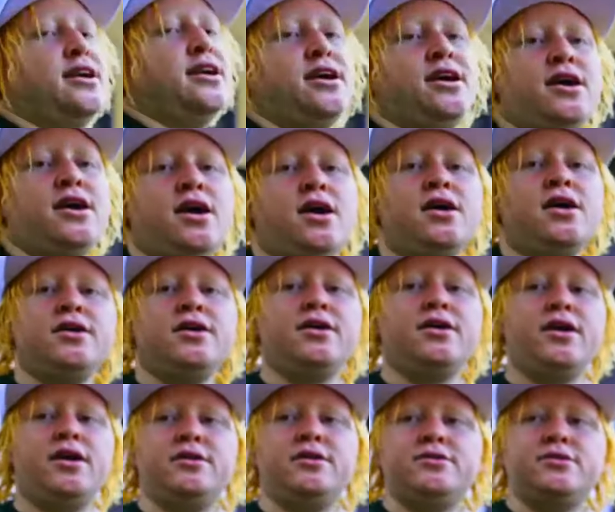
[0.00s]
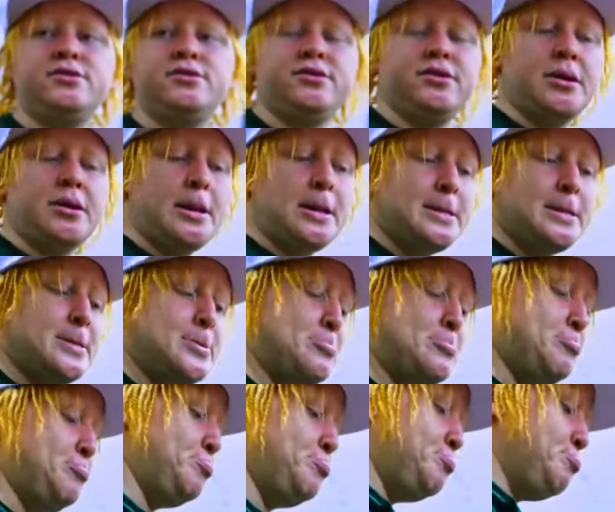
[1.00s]
main vehicle of
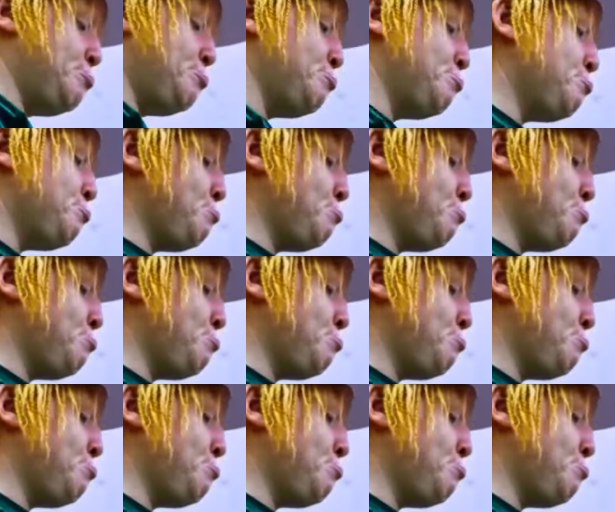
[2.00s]
letting